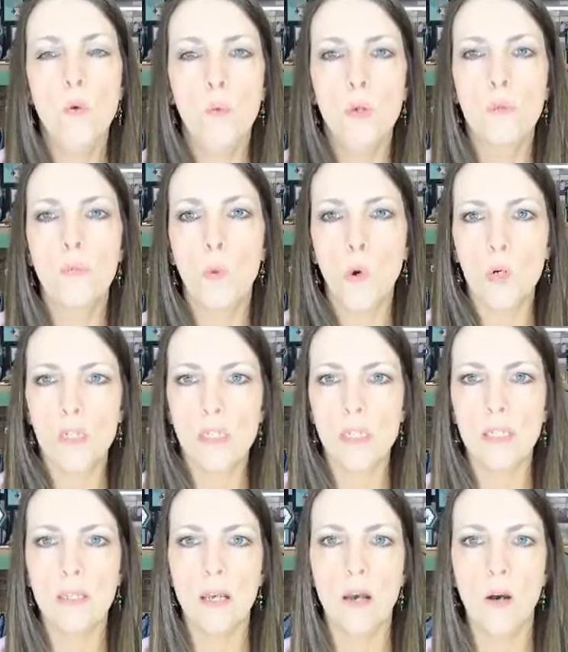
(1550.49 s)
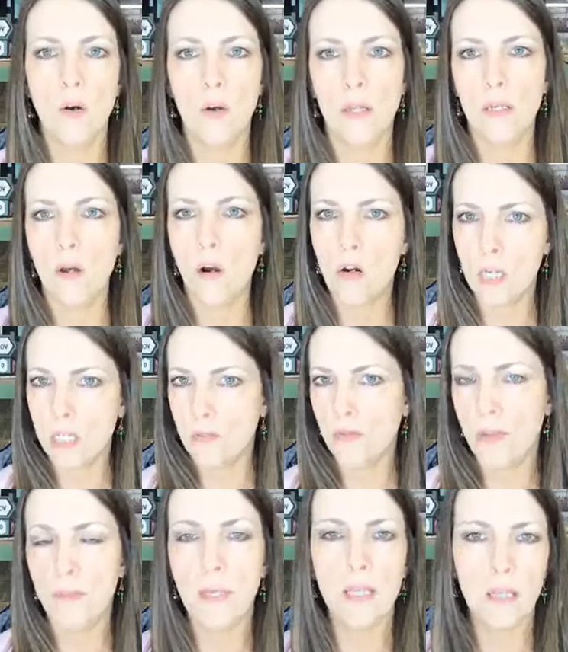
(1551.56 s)
with more detail and
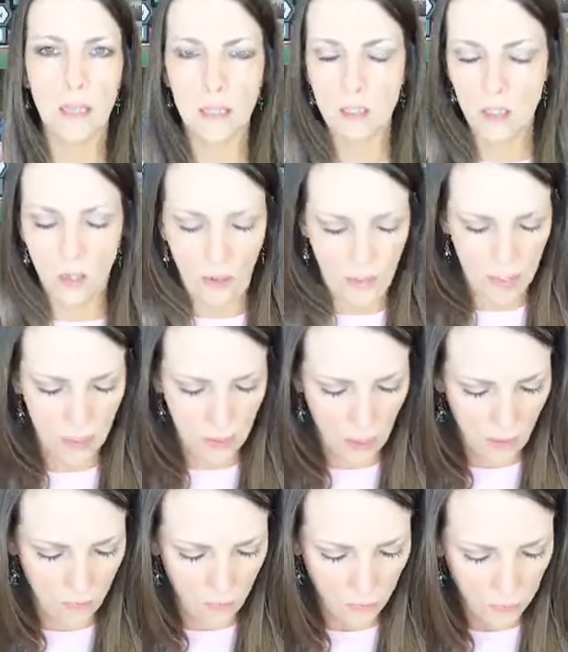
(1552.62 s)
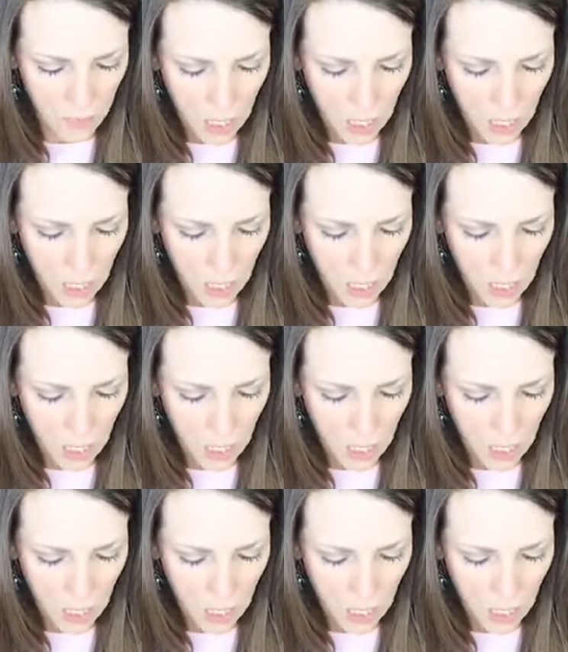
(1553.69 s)
RSVP links and all that stuff.